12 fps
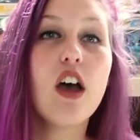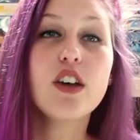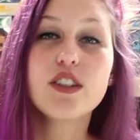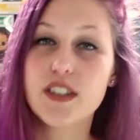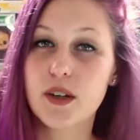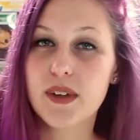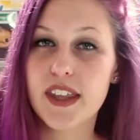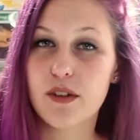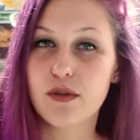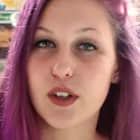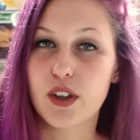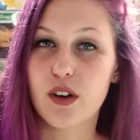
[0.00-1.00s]
So without
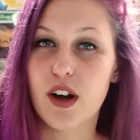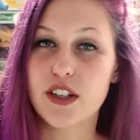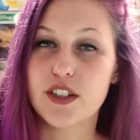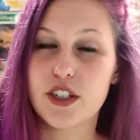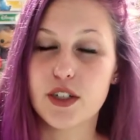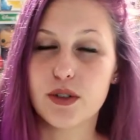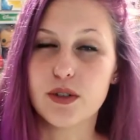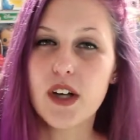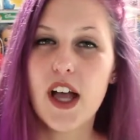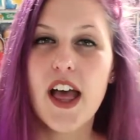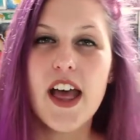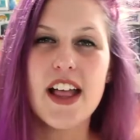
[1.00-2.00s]
further ado,
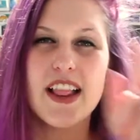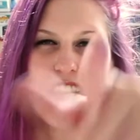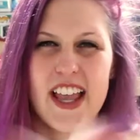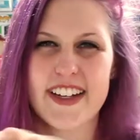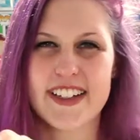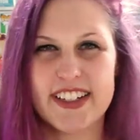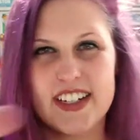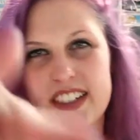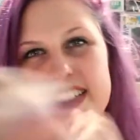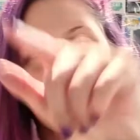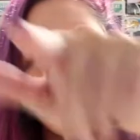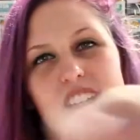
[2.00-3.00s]
let
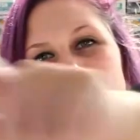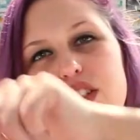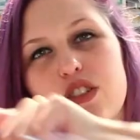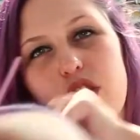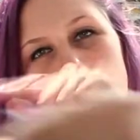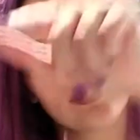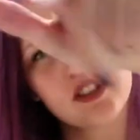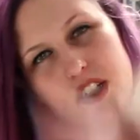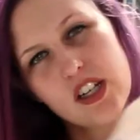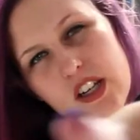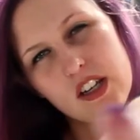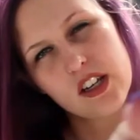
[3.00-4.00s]
us get
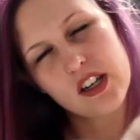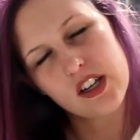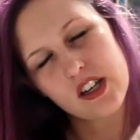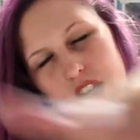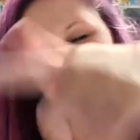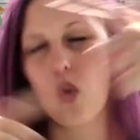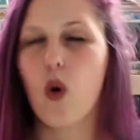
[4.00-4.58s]
started.